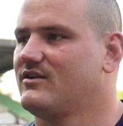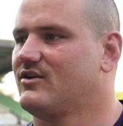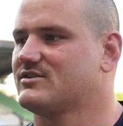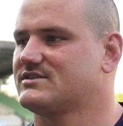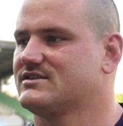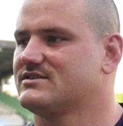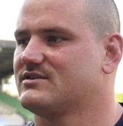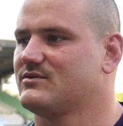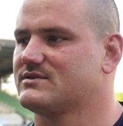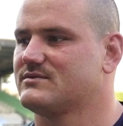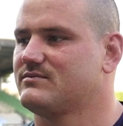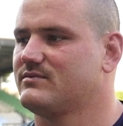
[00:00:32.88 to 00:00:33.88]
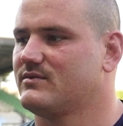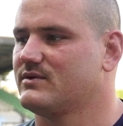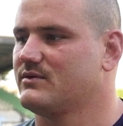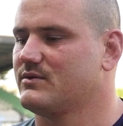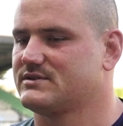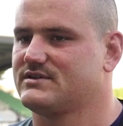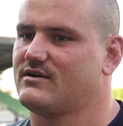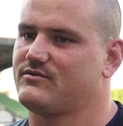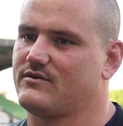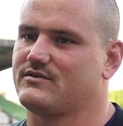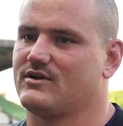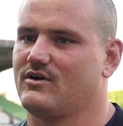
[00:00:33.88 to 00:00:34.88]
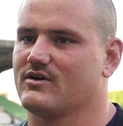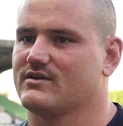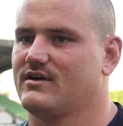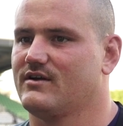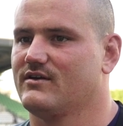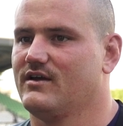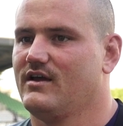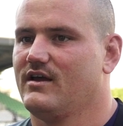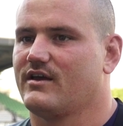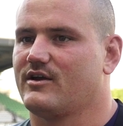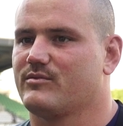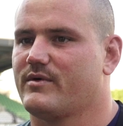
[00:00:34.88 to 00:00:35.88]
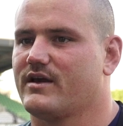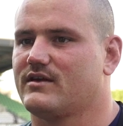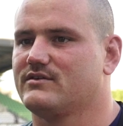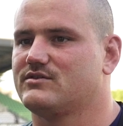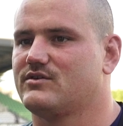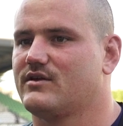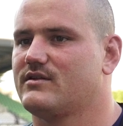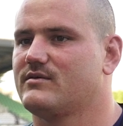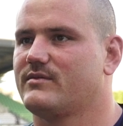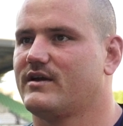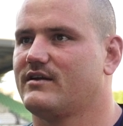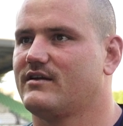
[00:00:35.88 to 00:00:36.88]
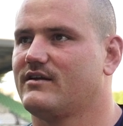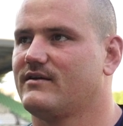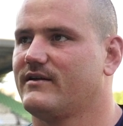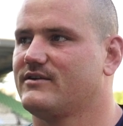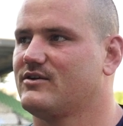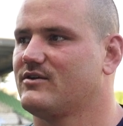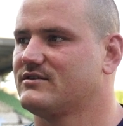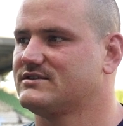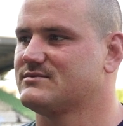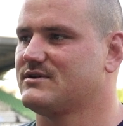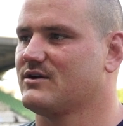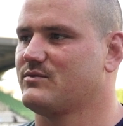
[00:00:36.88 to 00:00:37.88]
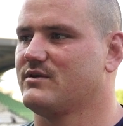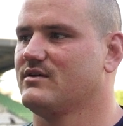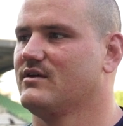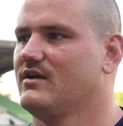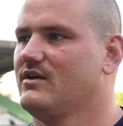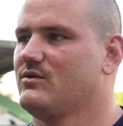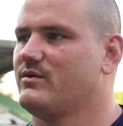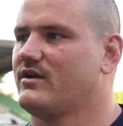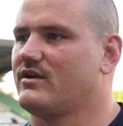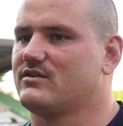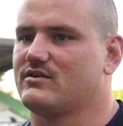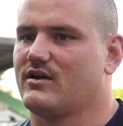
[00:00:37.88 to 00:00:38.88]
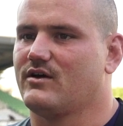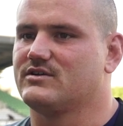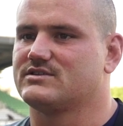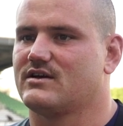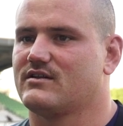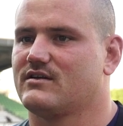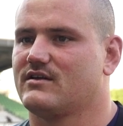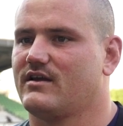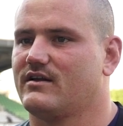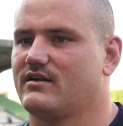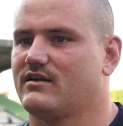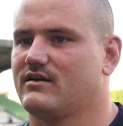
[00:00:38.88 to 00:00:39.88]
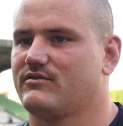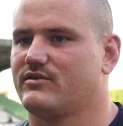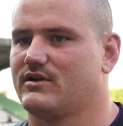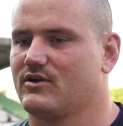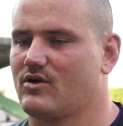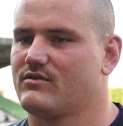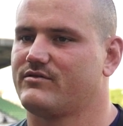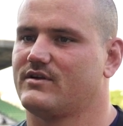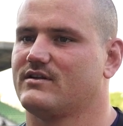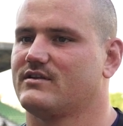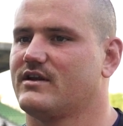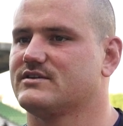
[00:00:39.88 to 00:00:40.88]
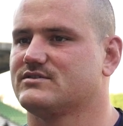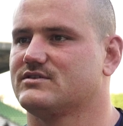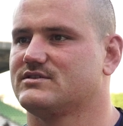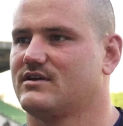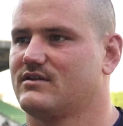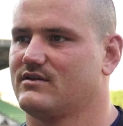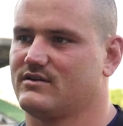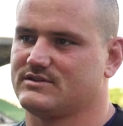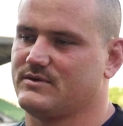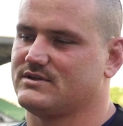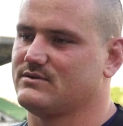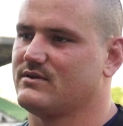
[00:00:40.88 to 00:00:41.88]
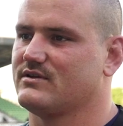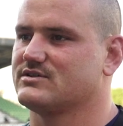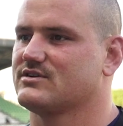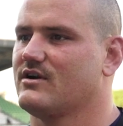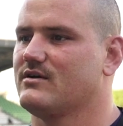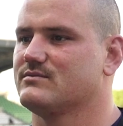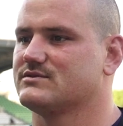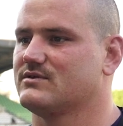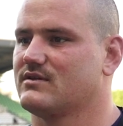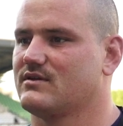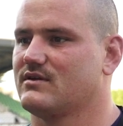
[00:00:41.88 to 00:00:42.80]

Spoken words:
Last season was tough after lockdown, getting back into rhythm. And it seems like we're getting to know each other and feeling confident next to each other, especially with the scrums,